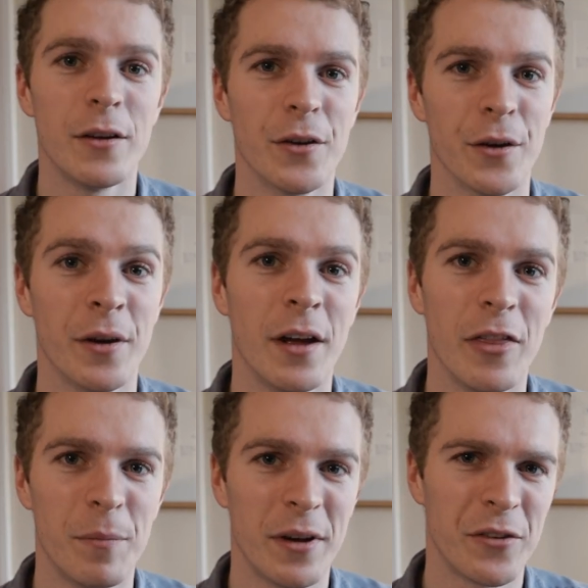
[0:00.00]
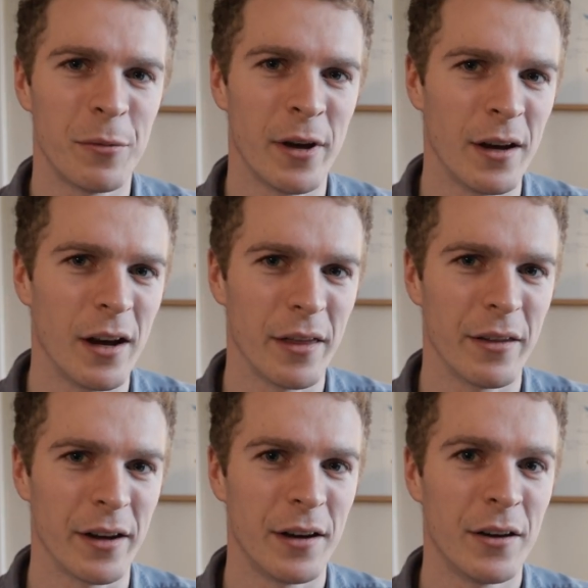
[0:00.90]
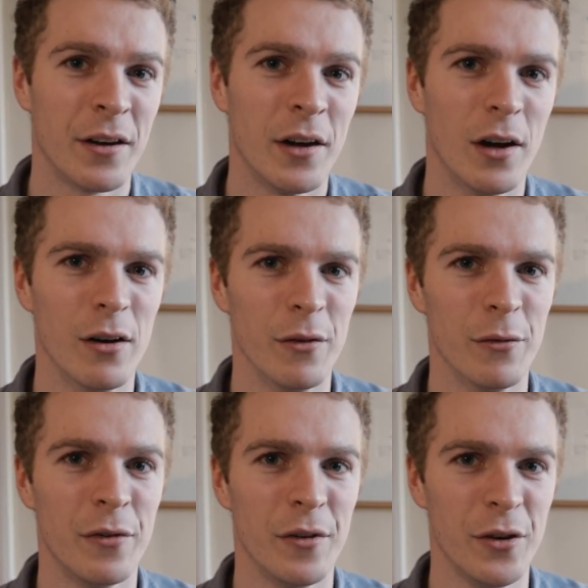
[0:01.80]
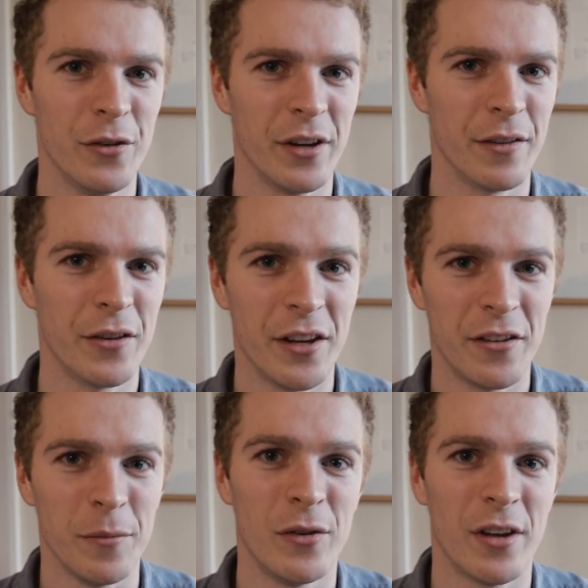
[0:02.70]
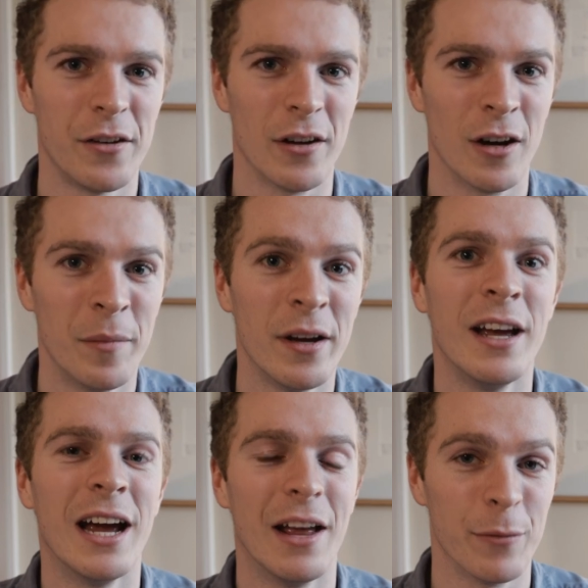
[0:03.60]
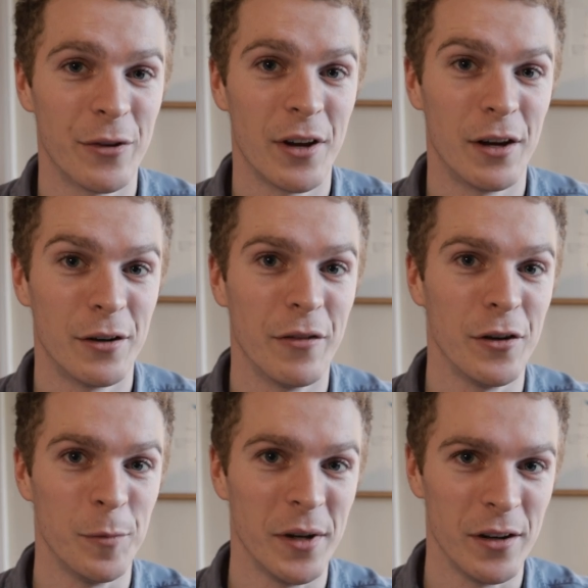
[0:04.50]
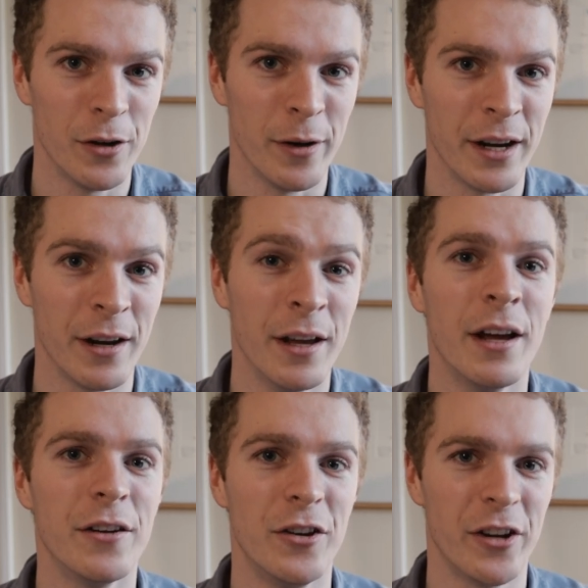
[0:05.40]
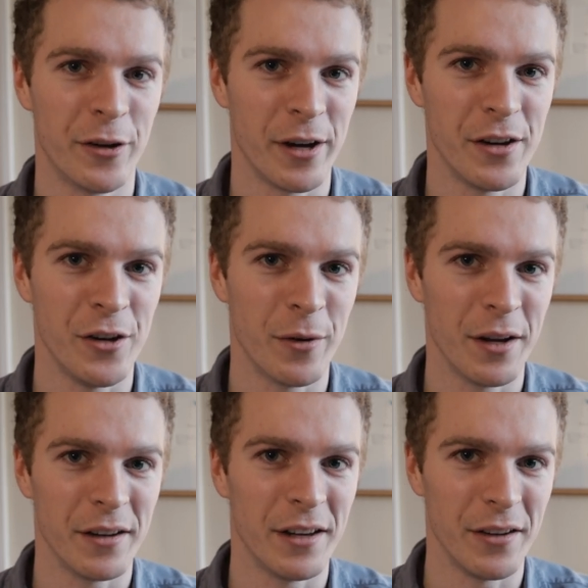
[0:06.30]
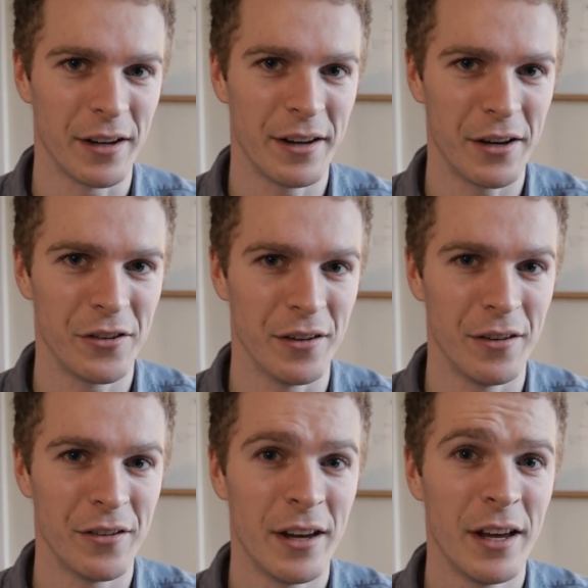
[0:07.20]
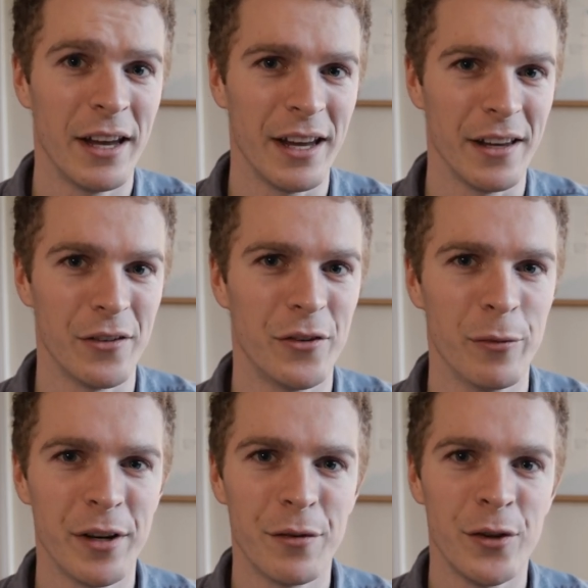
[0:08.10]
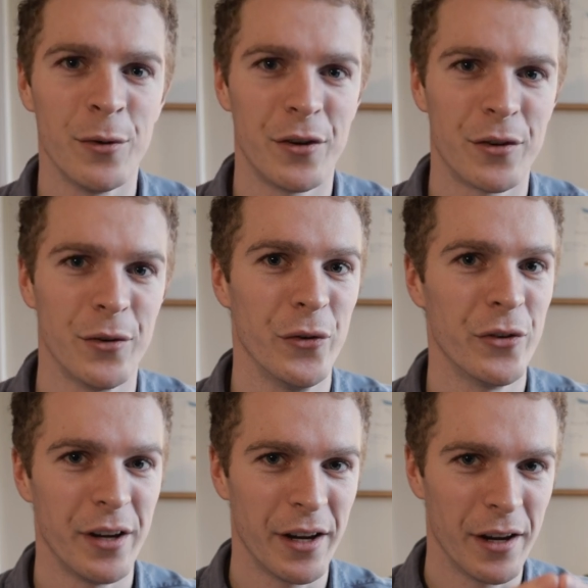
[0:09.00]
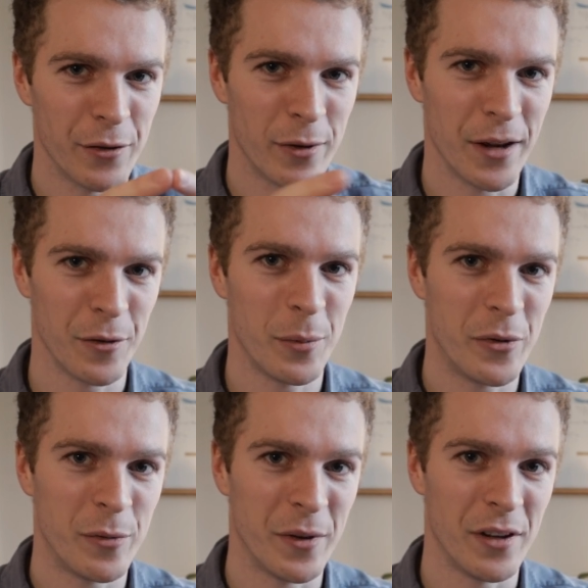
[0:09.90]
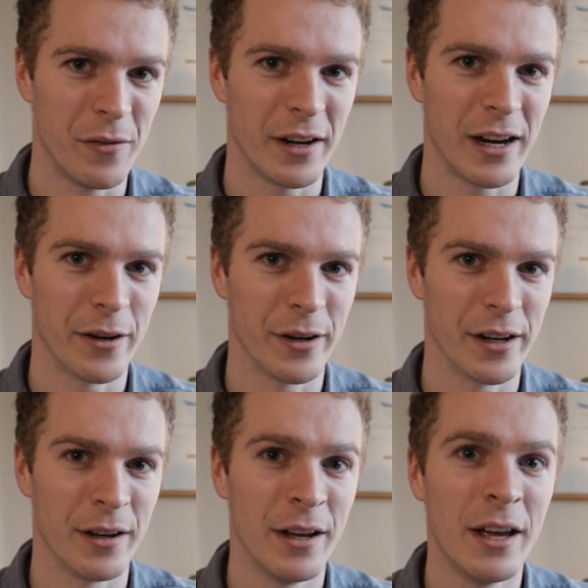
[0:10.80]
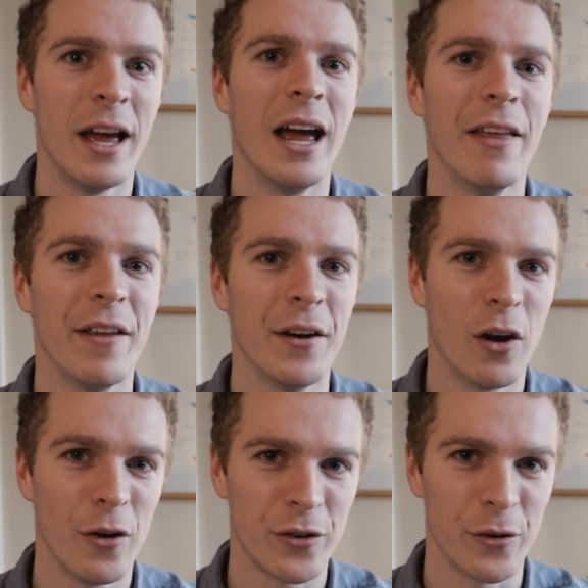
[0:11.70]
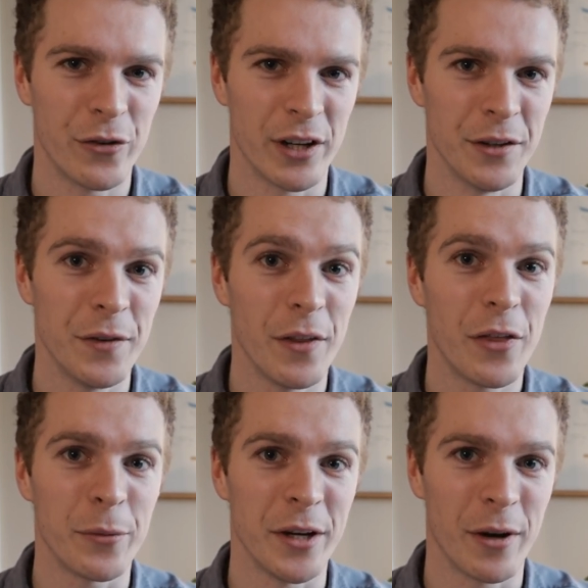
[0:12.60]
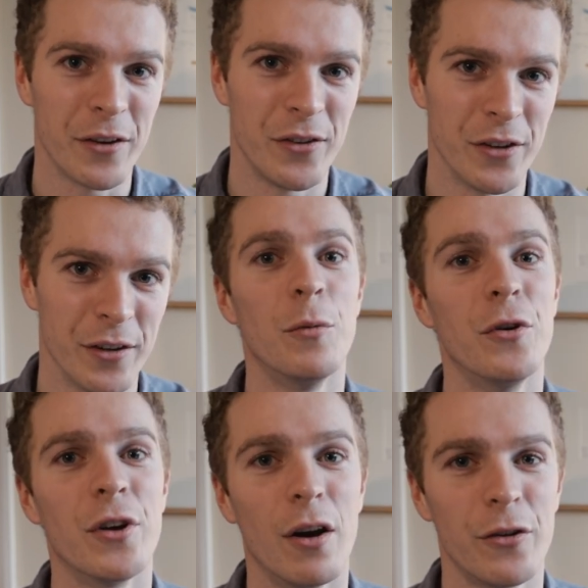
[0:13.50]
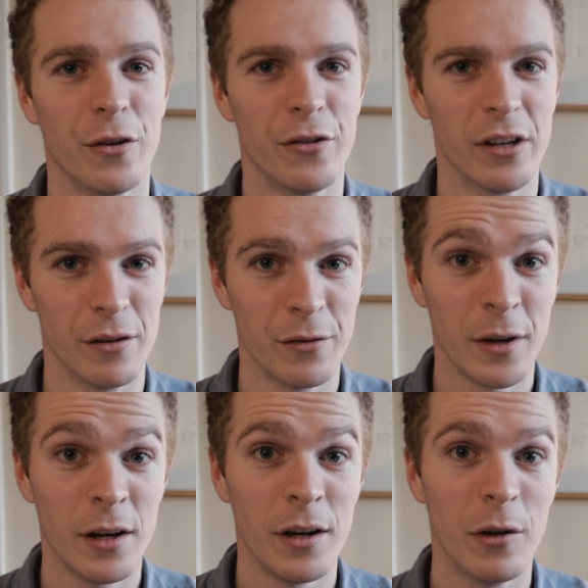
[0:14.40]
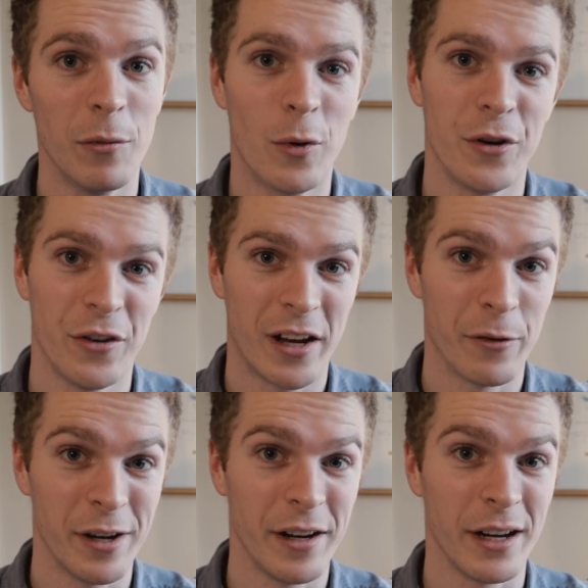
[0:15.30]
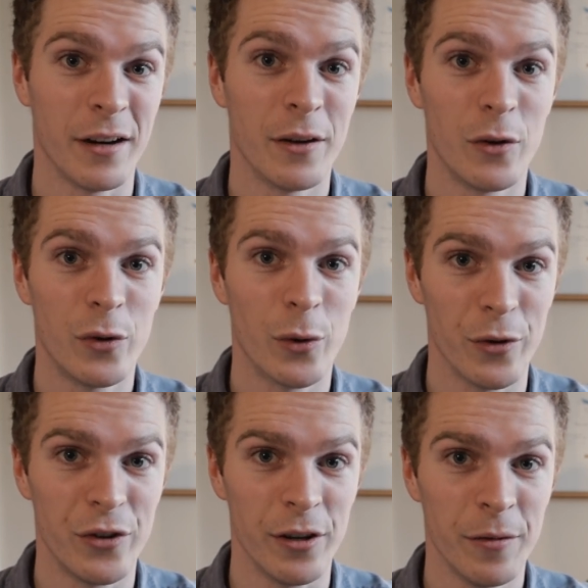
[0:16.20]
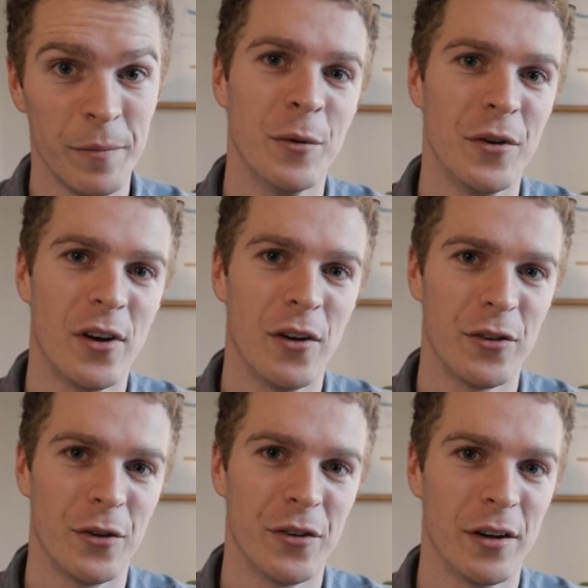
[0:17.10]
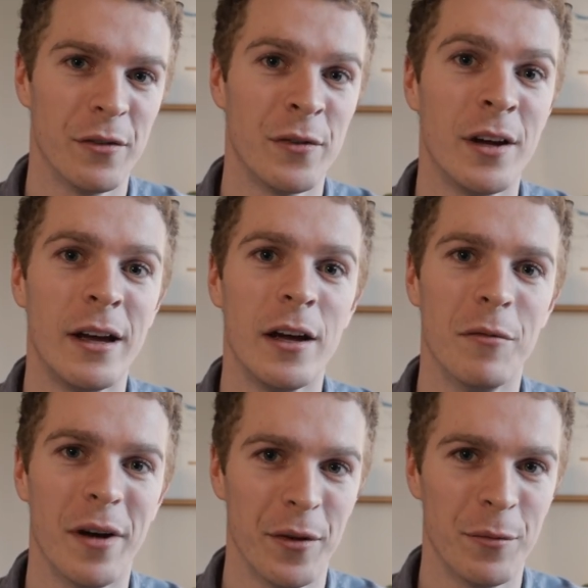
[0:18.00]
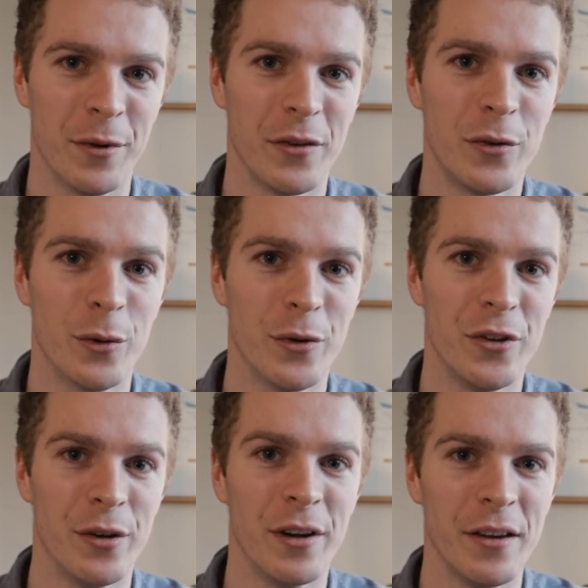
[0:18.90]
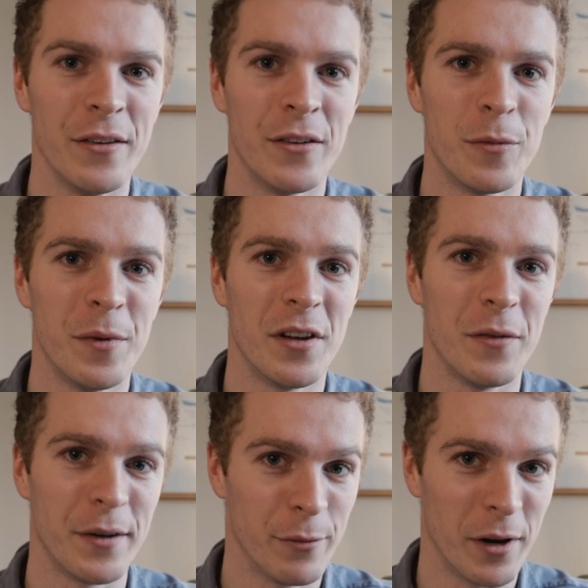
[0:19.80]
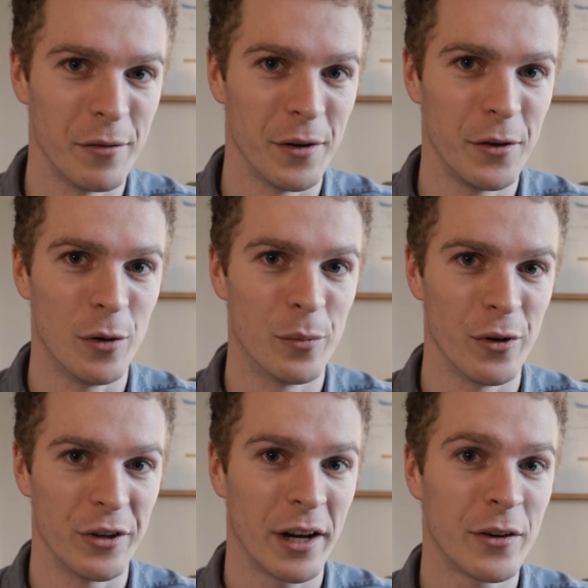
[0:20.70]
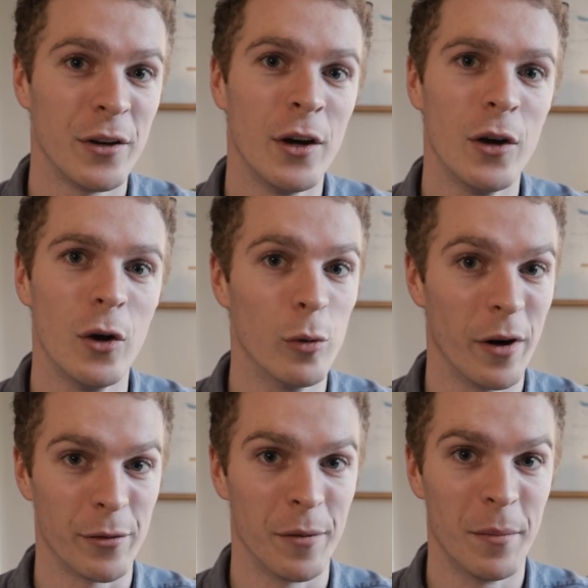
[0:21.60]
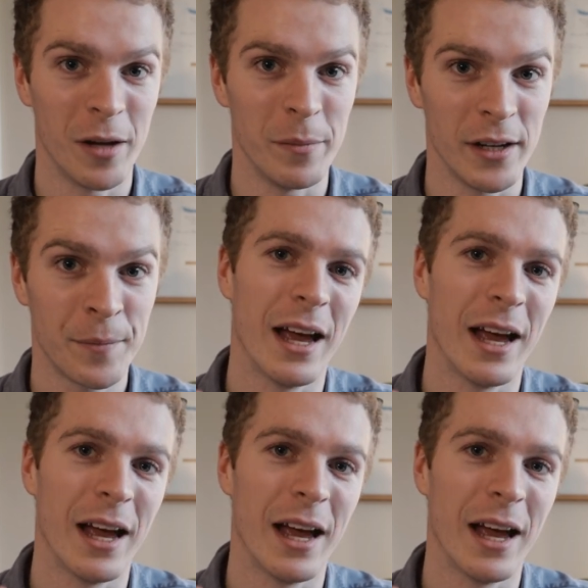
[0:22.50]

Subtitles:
So the best way, I think, of using the system you set up and research that you've been doing to generate new ideas and connections is to read a few articles around a specific area and then ask yourself three questions. You want to ask yourself, what has that reading taught you? You want to ask yourself whether what it's taught you is specifically relevant to your project or whether it might be.